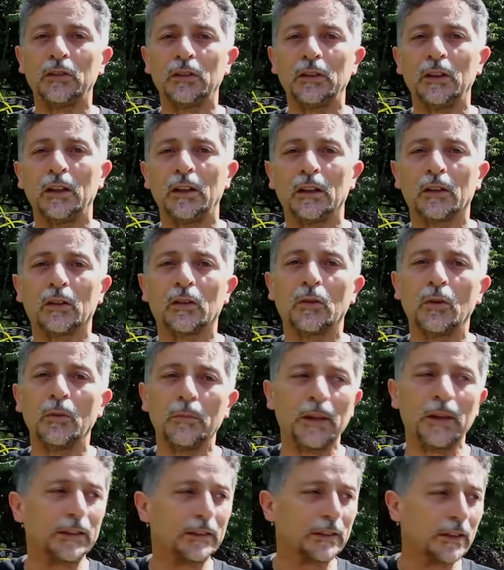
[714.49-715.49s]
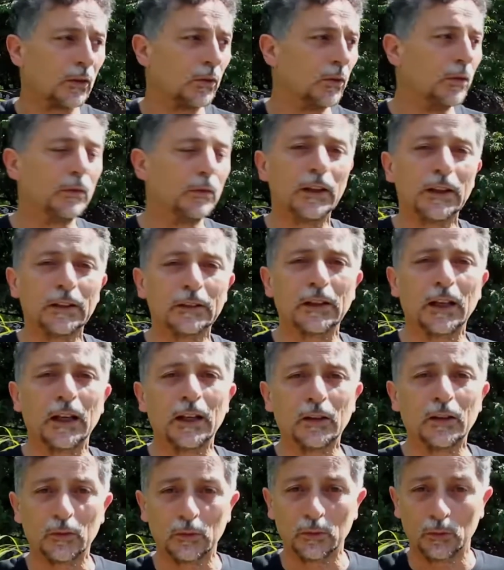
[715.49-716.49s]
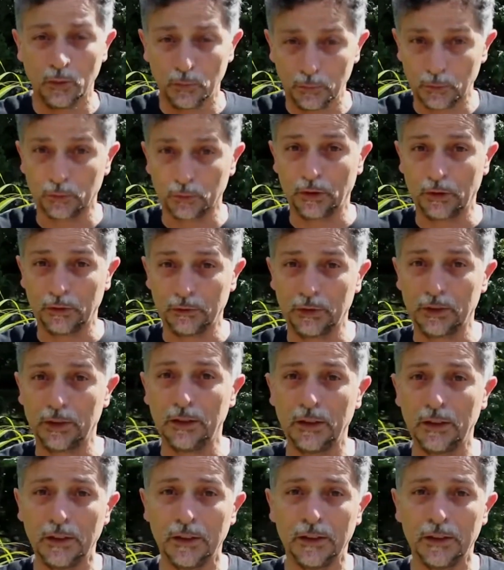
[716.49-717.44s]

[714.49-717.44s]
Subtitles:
and the necessary focus to accomplish something good.